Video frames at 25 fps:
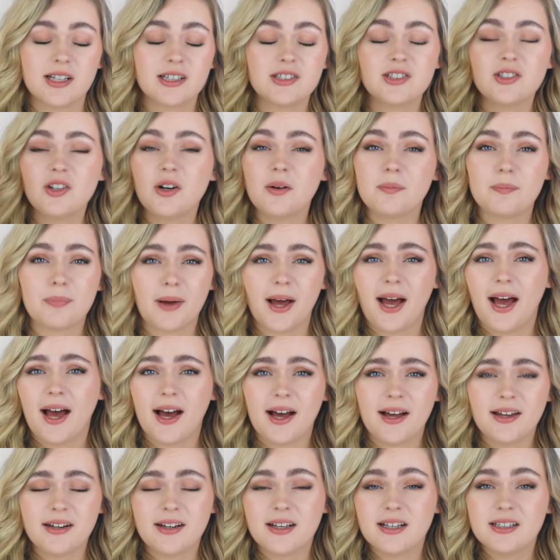It's not
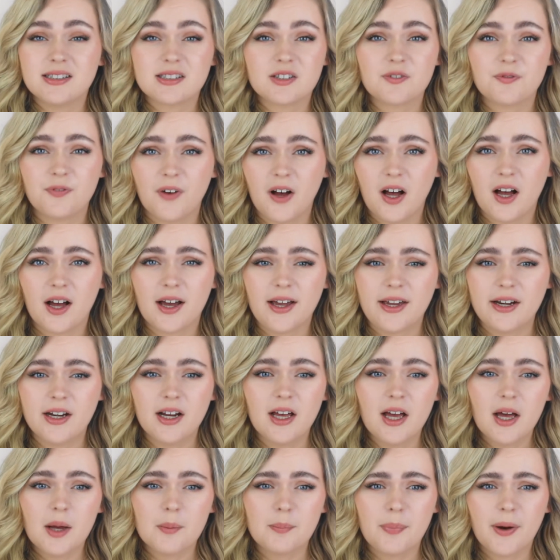bad, it's
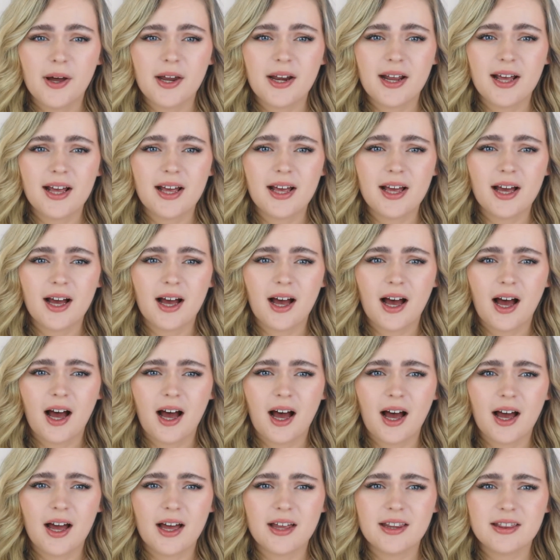fine, but
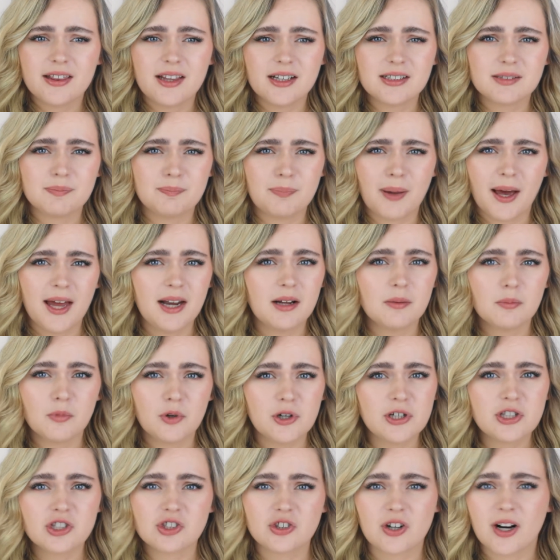there's better
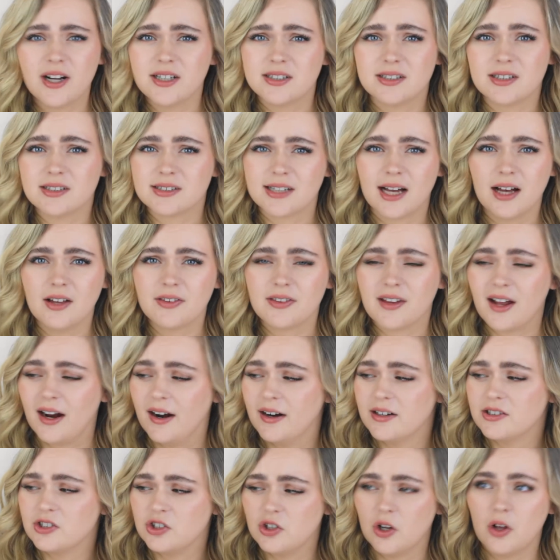moisturizers out
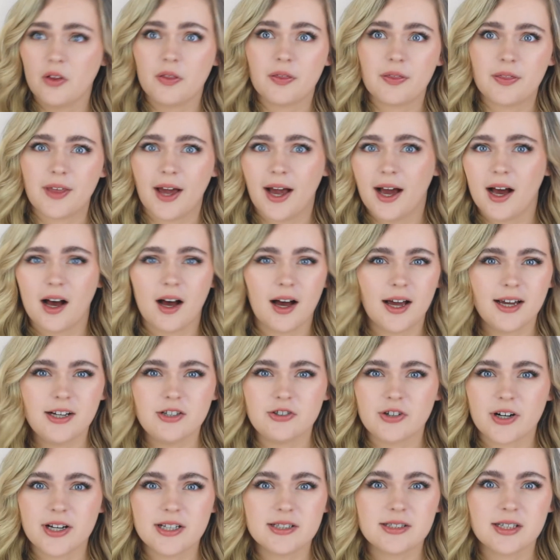there. It's not that
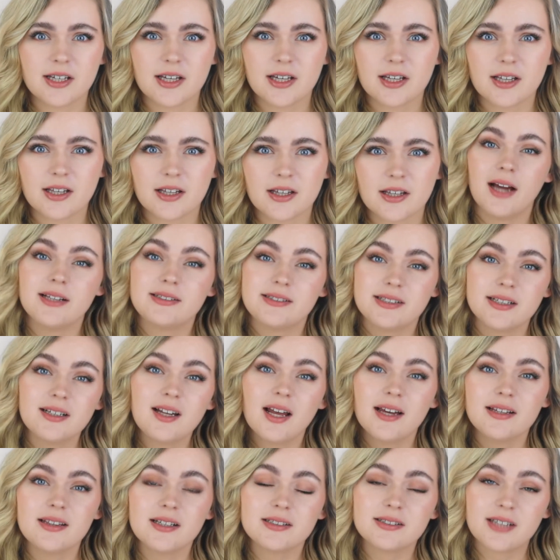hydrating. I did
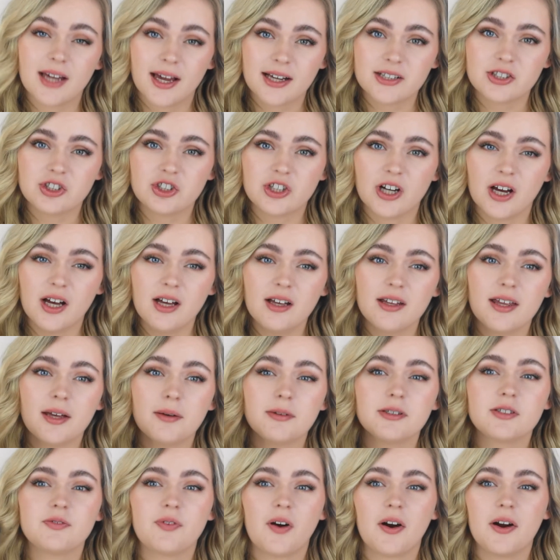like the texture. It
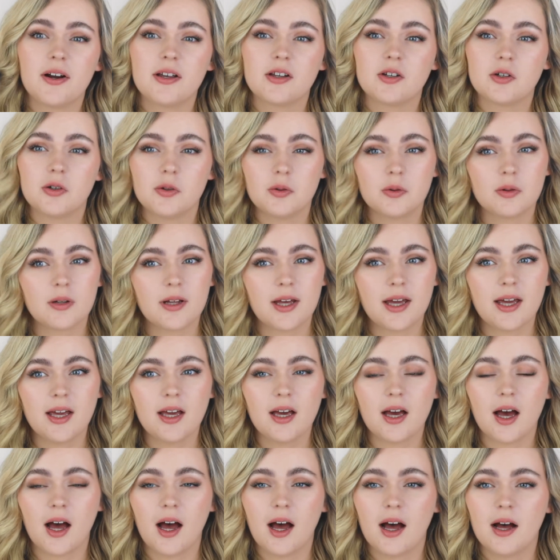was very
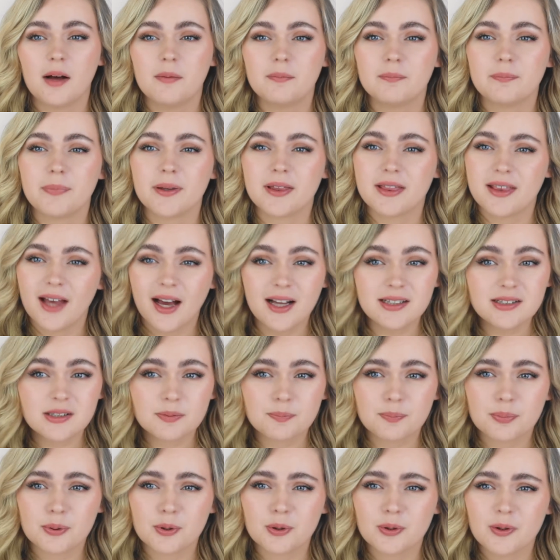cooling, but
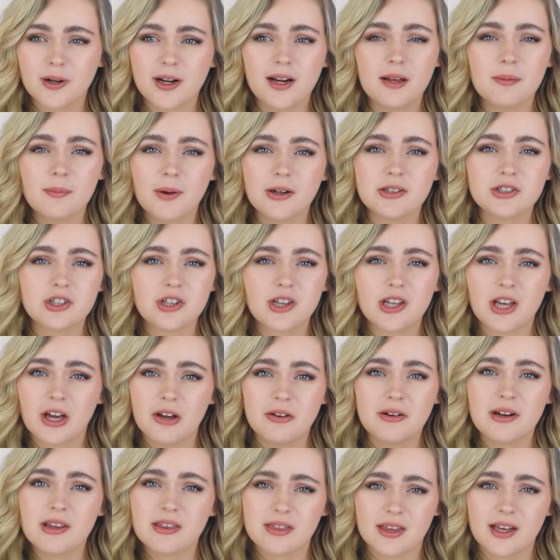that's pretty much the
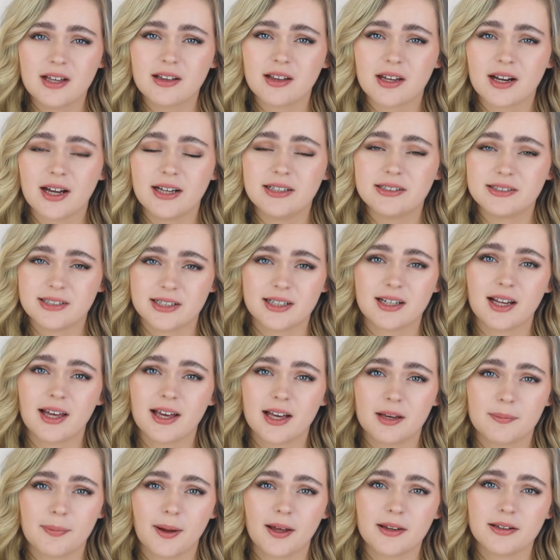only thing that I did
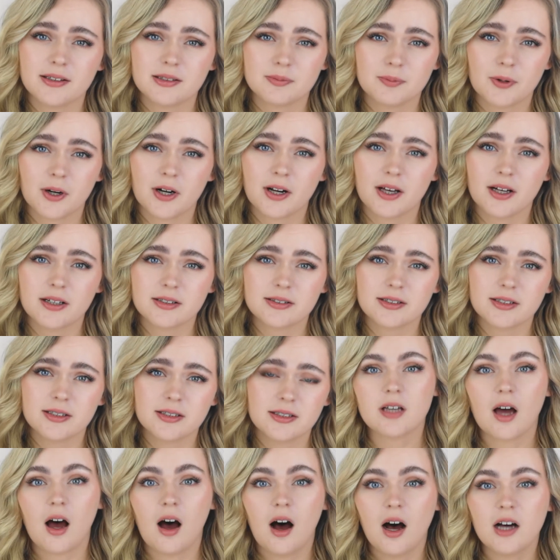like about this product.
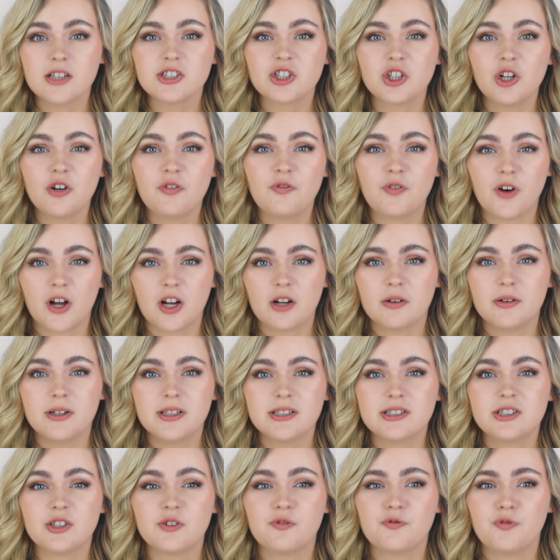To ask your
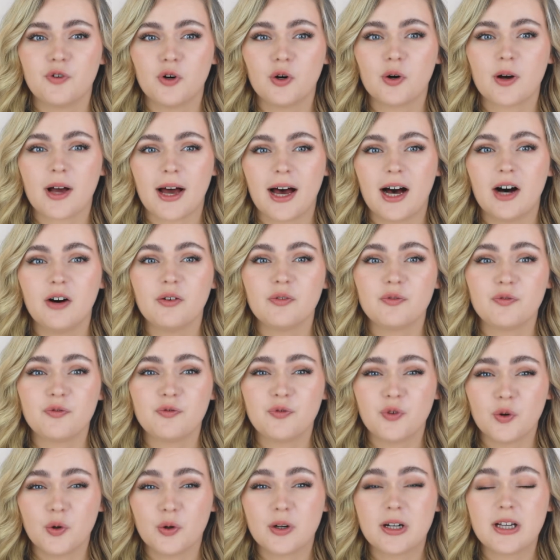followers to fork out
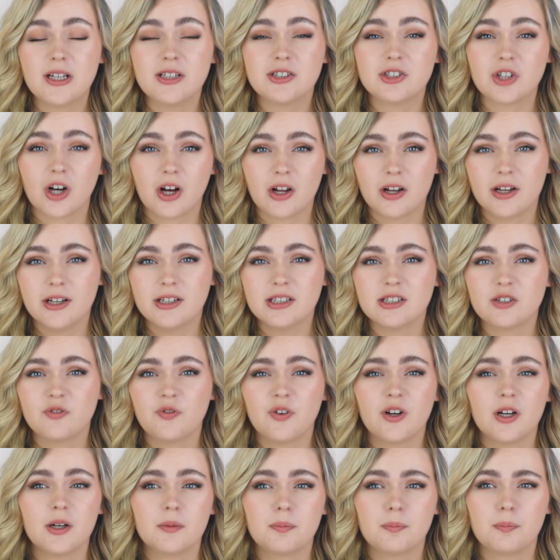$40
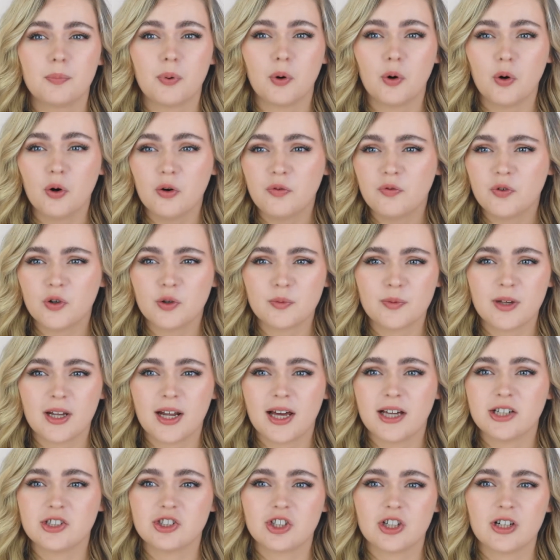for poor
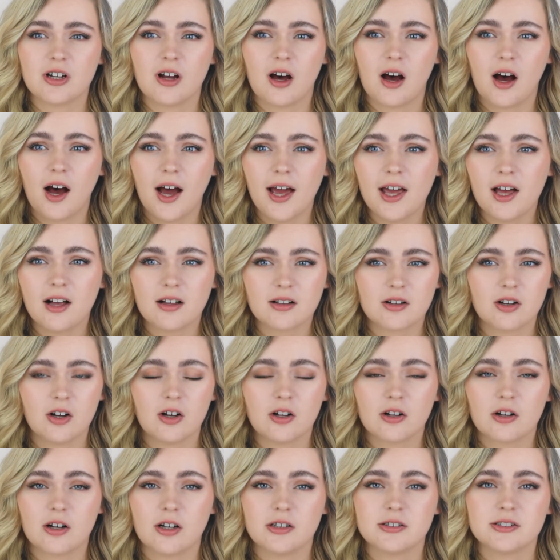formulation, high
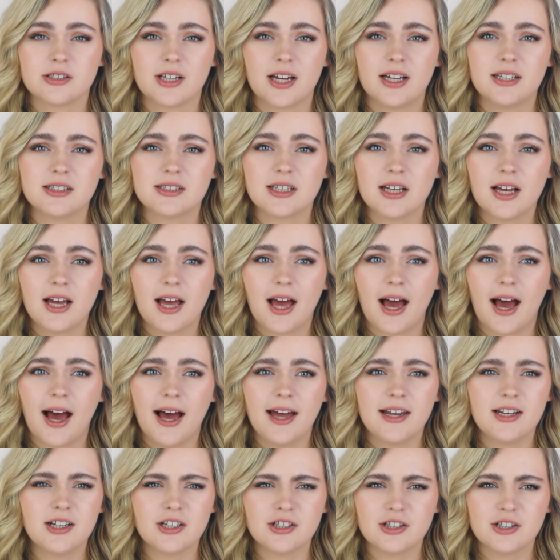alcohol content,
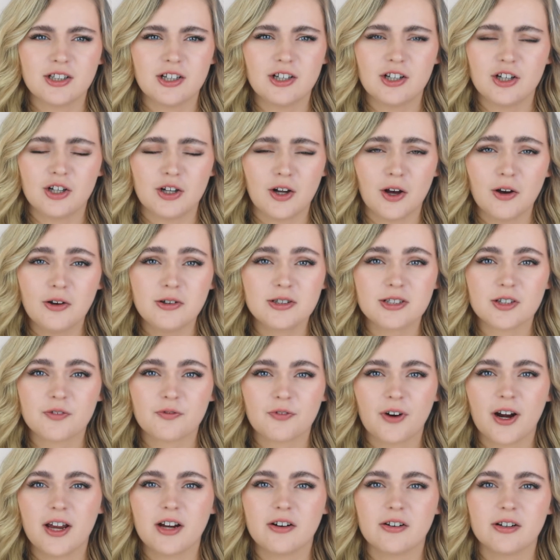and loads of
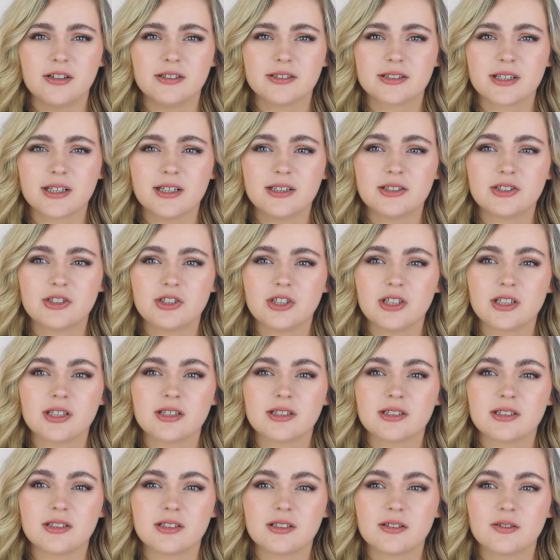fragrance is
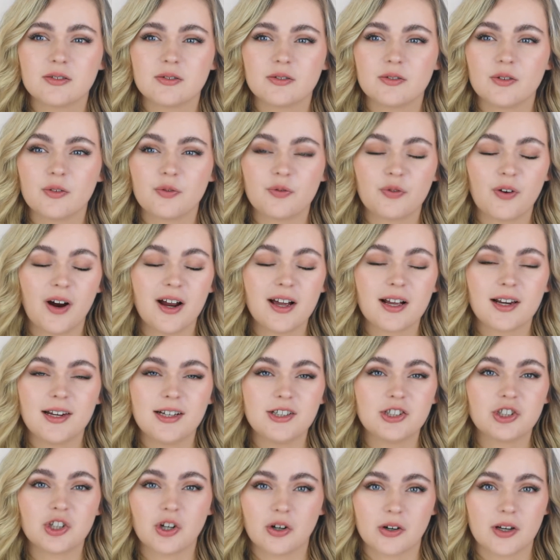just
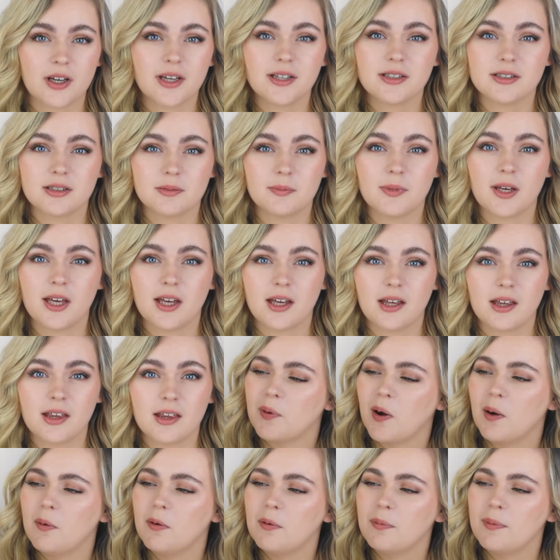frankly shocking to me.
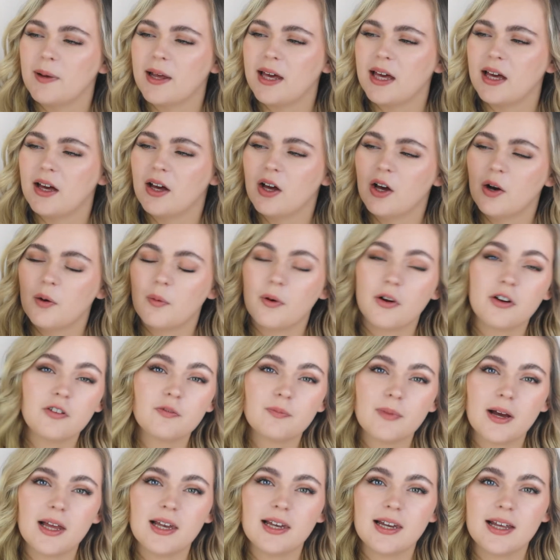Probably one of
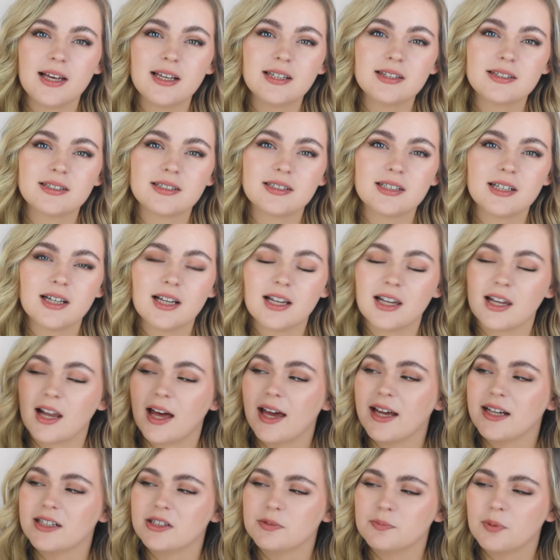my least
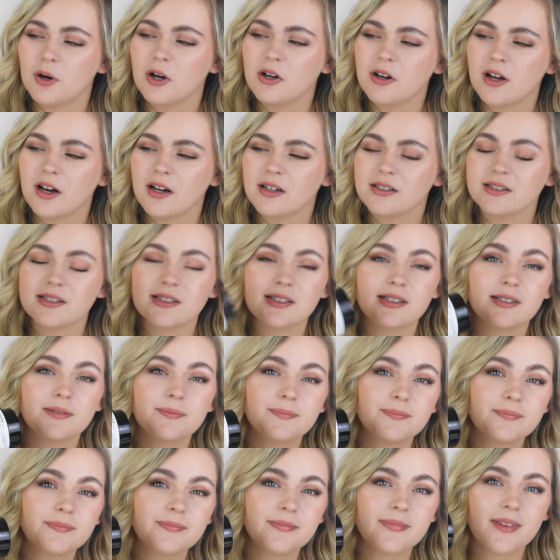liked products
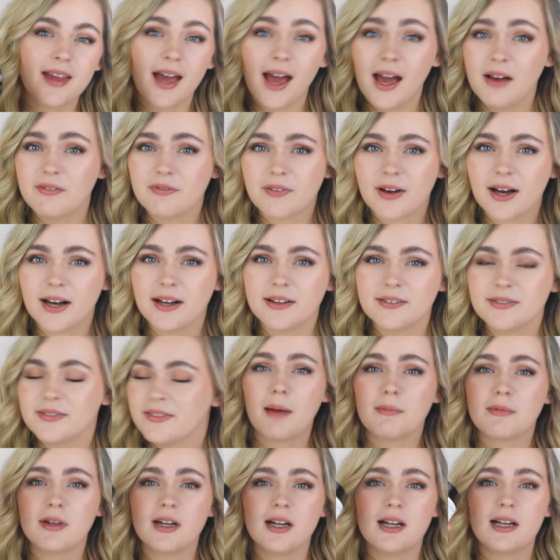ever.
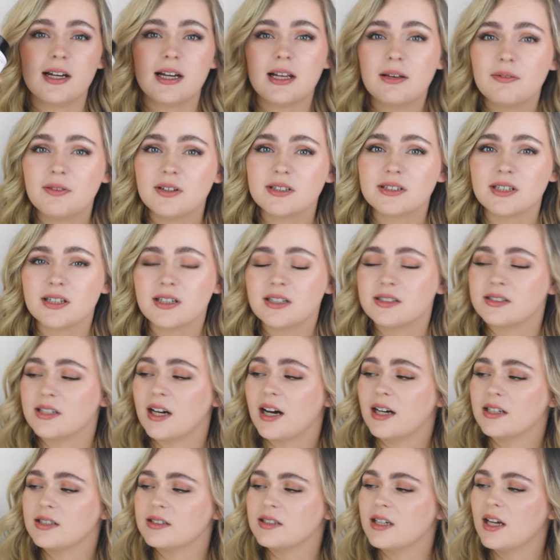I'm gonna leave this in the
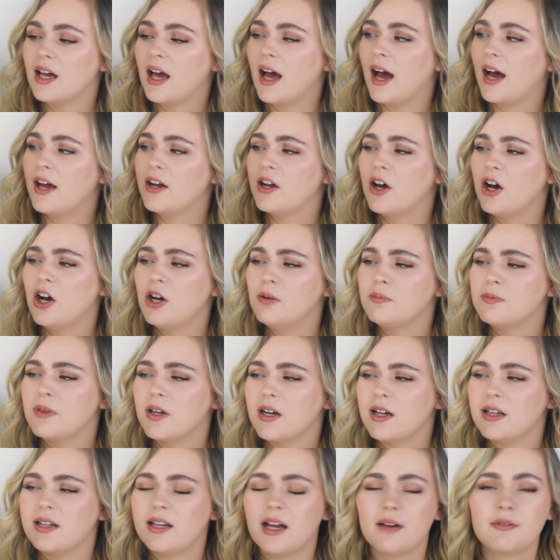dust and hope
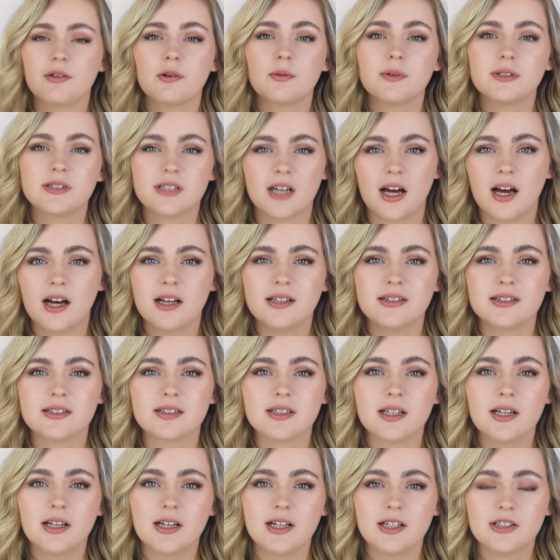that it never
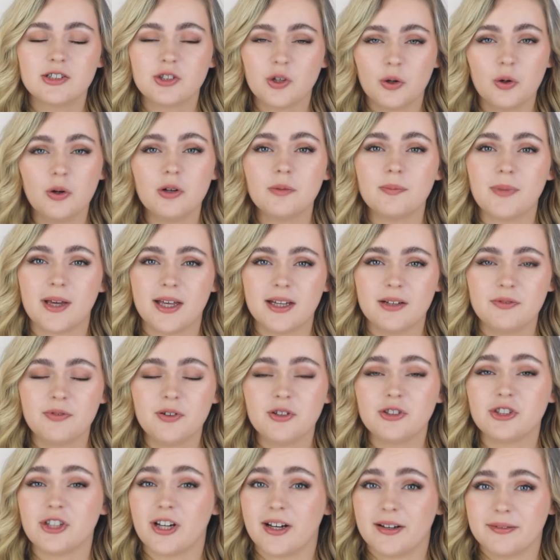returns to haunt me in the
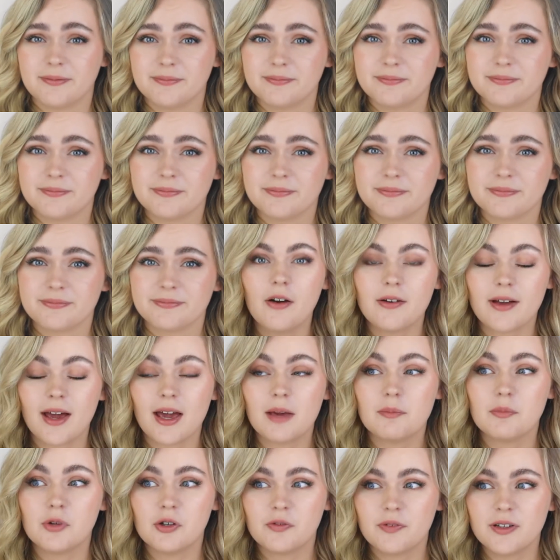future.
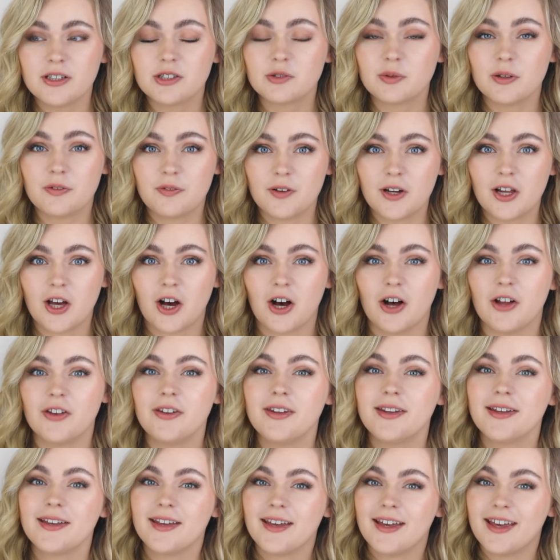Okay, moving swiftly
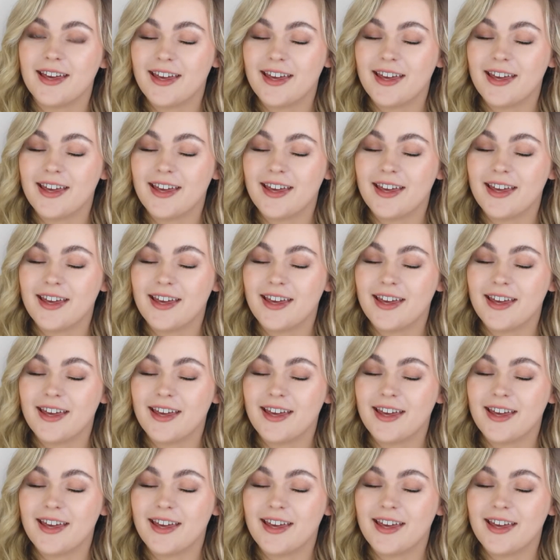on.